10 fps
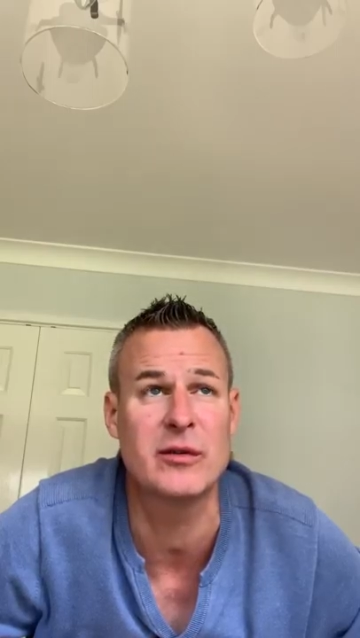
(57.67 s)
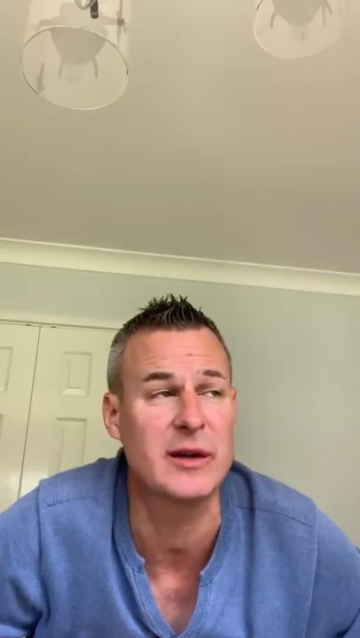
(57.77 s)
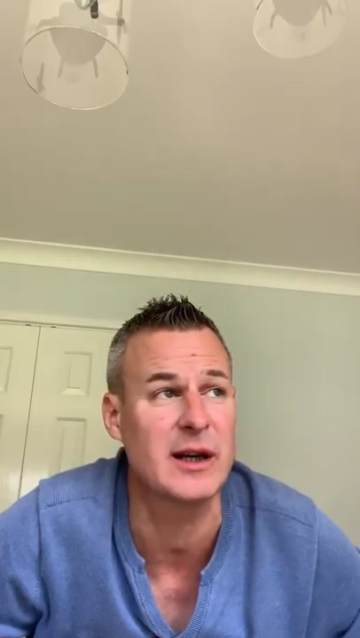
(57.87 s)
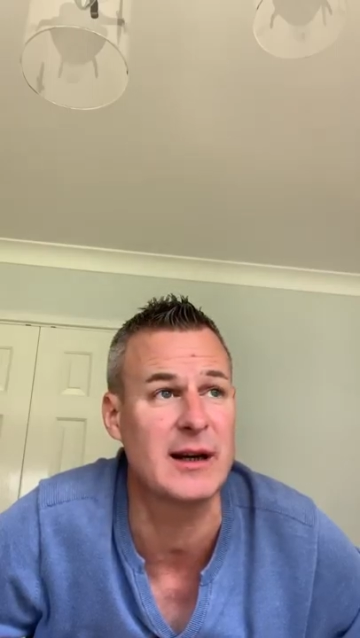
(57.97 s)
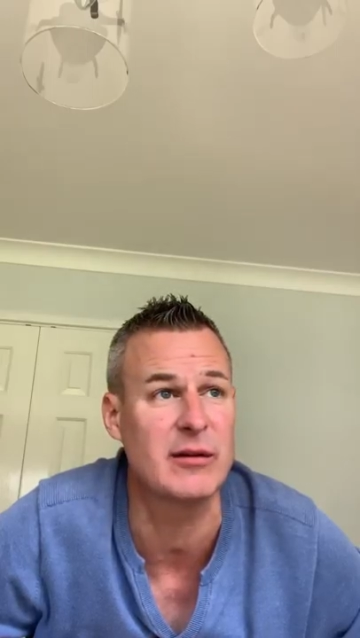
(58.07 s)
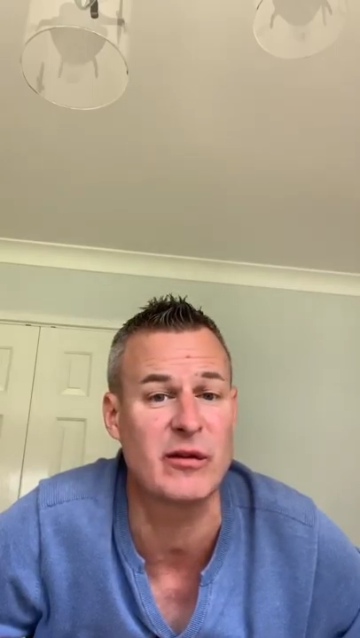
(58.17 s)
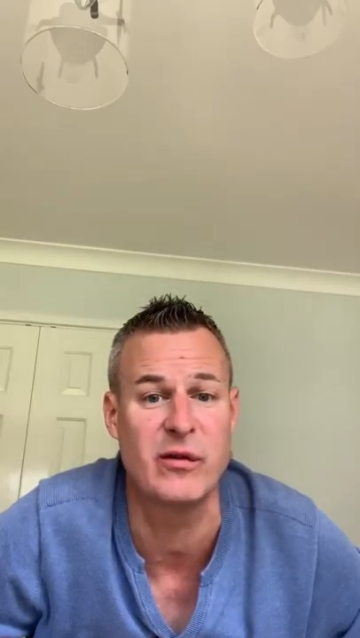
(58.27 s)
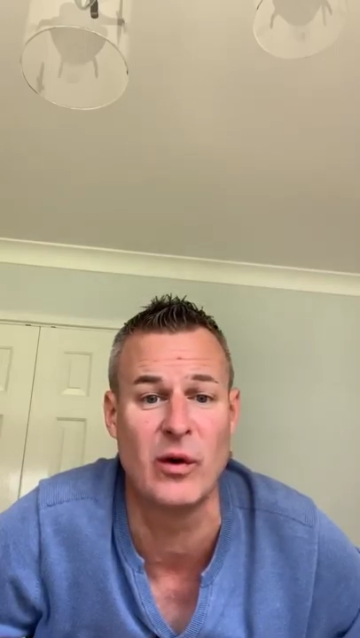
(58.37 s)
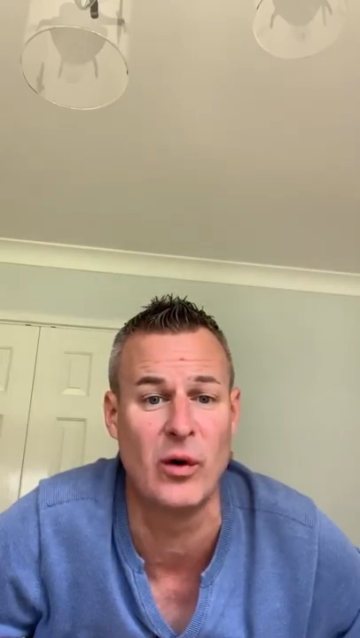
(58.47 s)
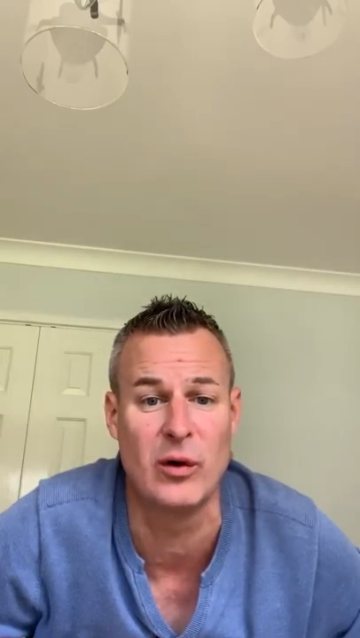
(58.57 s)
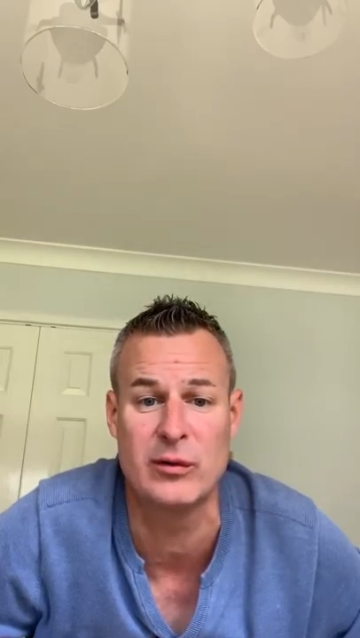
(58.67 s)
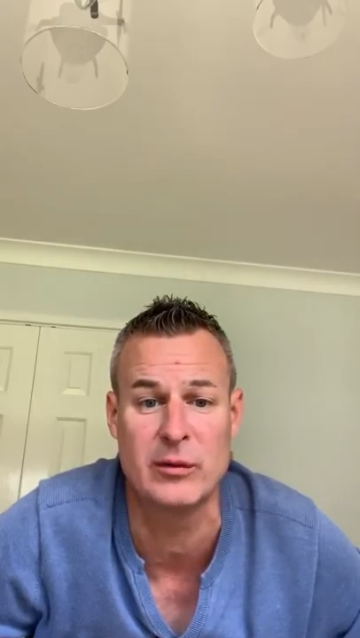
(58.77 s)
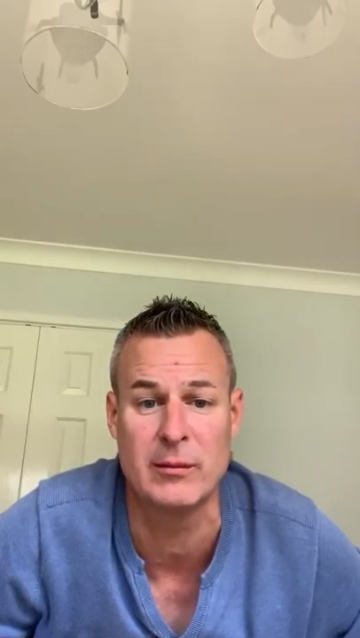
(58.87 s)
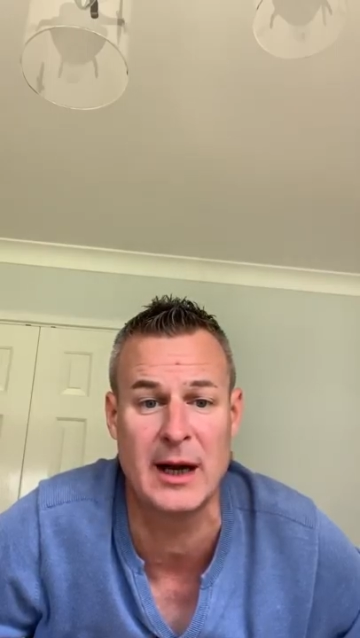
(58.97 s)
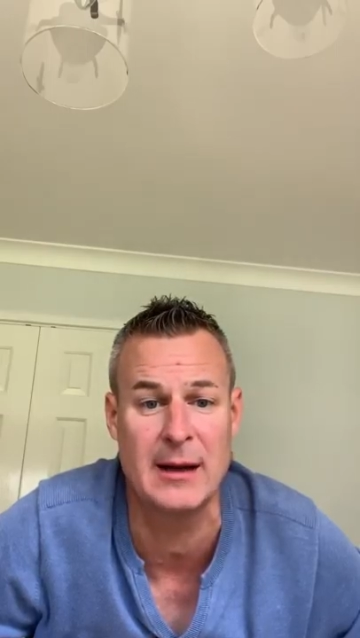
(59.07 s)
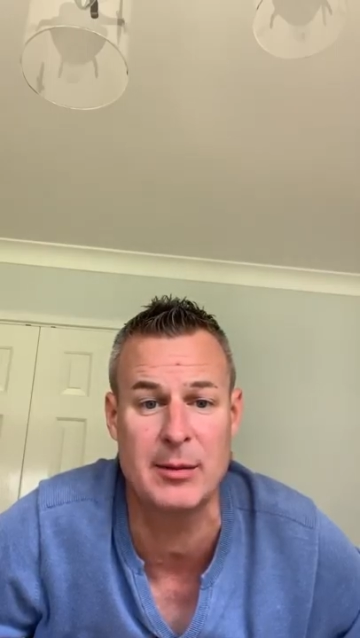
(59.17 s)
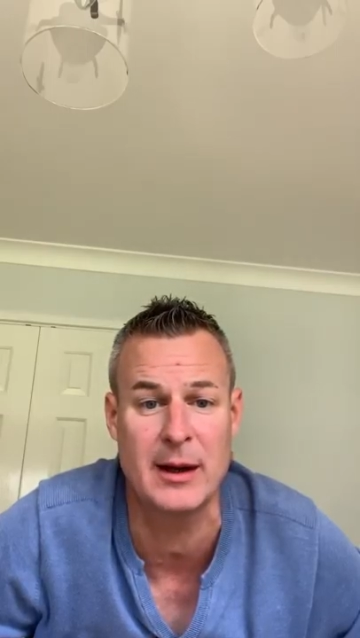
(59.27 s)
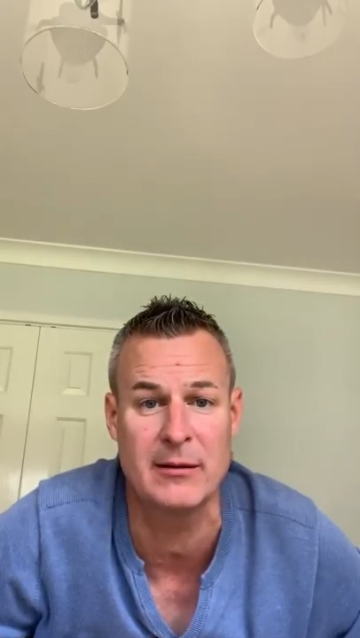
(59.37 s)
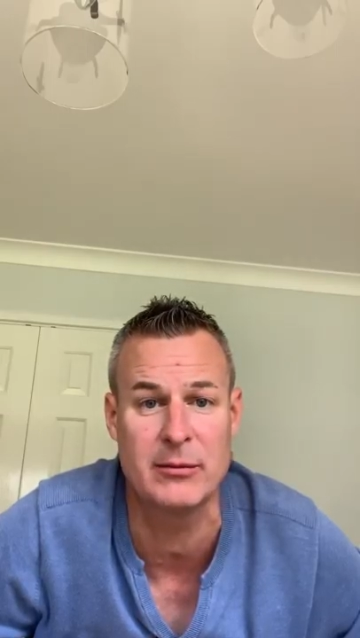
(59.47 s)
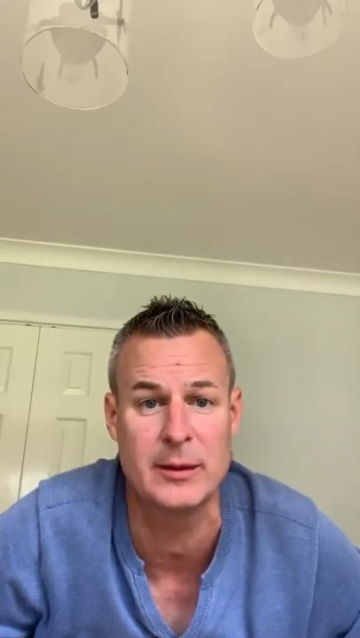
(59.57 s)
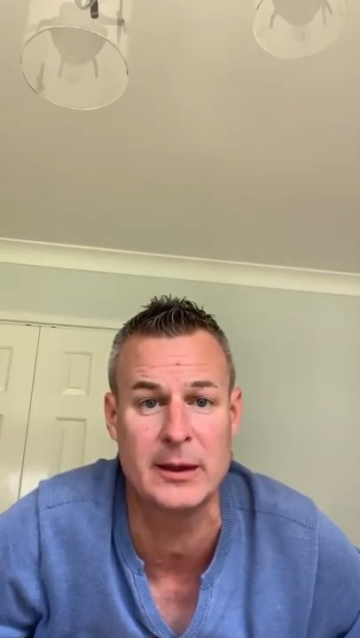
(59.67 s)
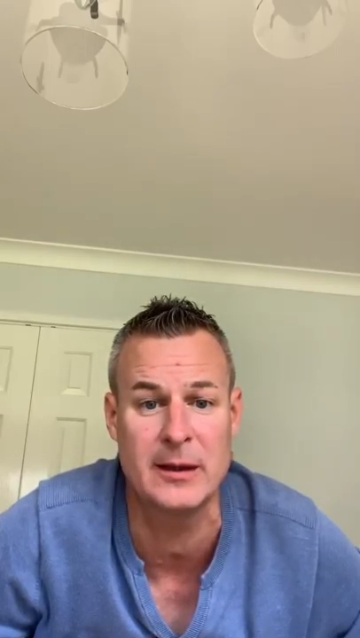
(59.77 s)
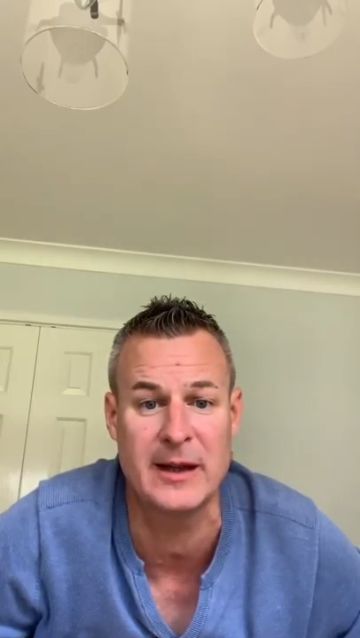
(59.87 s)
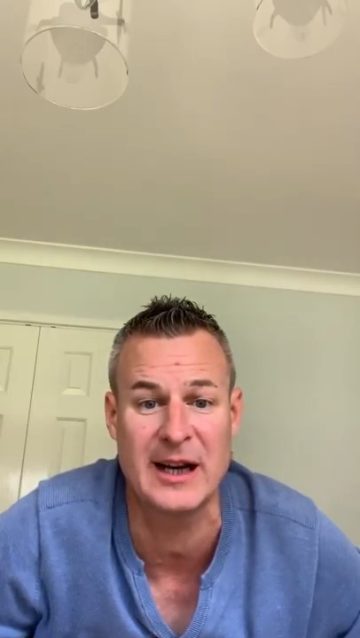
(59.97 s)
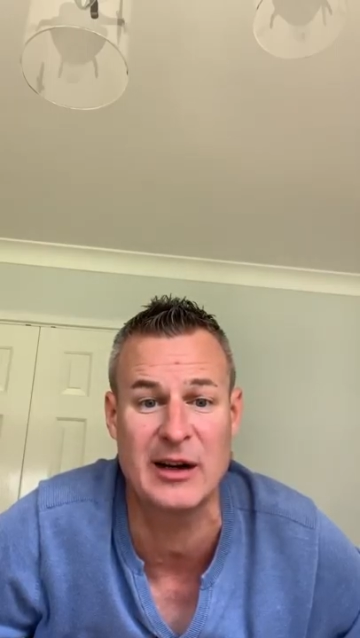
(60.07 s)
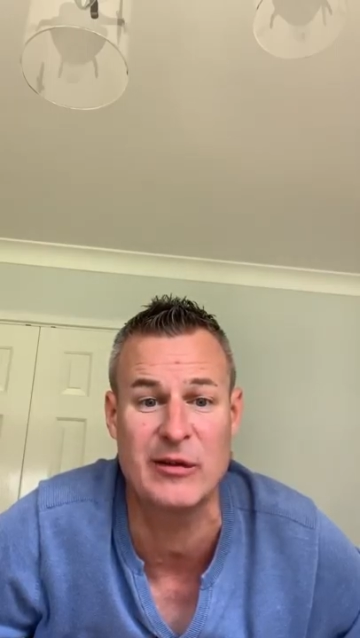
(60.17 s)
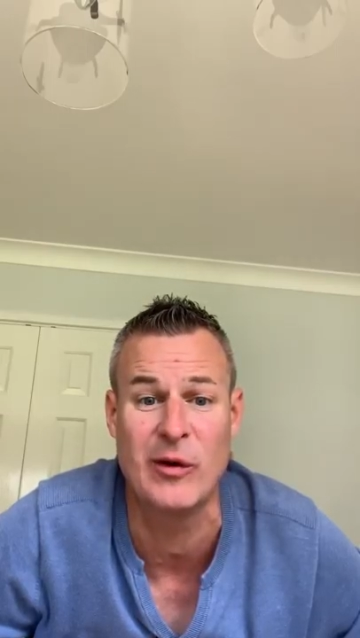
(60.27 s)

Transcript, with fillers: I think another four from Labour government, and they're going to